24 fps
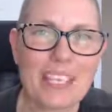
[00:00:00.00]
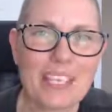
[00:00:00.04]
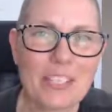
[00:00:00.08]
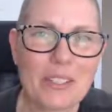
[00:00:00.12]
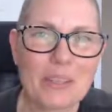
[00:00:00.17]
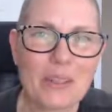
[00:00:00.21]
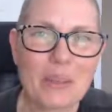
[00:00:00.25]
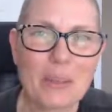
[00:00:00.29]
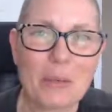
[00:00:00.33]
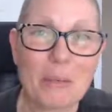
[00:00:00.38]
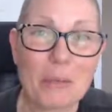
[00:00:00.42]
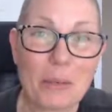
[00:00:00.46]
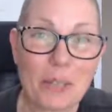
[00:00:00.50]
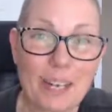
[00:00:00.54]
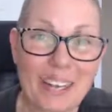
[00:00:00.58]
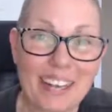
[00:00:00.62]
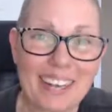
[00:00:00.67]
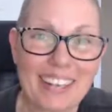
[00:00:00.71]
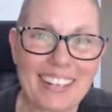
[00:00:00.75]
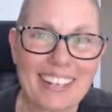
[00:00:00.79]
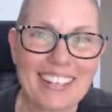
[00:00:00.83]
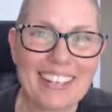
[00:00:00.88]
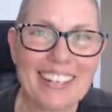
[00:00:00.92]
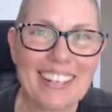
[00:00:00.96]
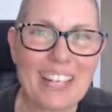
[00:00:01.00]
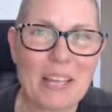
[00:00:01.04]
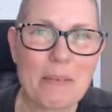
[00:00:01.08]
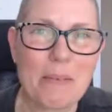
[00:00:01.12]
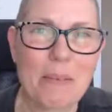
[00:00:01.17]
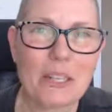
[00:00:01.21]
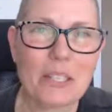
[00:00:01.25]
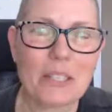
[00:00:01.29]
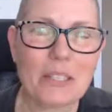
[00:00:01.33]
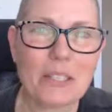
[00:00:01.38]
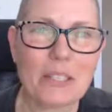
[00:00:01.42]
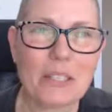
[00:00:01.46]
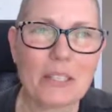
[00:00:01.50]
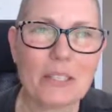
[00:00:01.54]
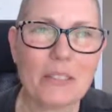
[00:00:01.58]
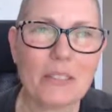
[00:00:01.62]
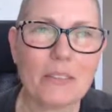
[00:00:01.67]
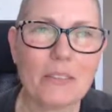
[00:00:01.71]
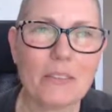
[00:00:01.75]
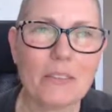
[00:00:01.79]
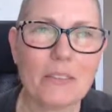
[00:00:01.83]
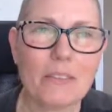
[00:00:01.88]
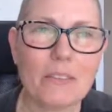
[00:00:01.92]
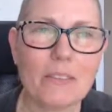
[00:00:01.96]
in your brain that makes you
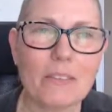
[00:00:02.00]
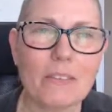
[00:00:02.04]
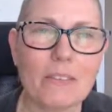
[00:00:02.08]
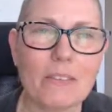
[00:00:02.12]
go,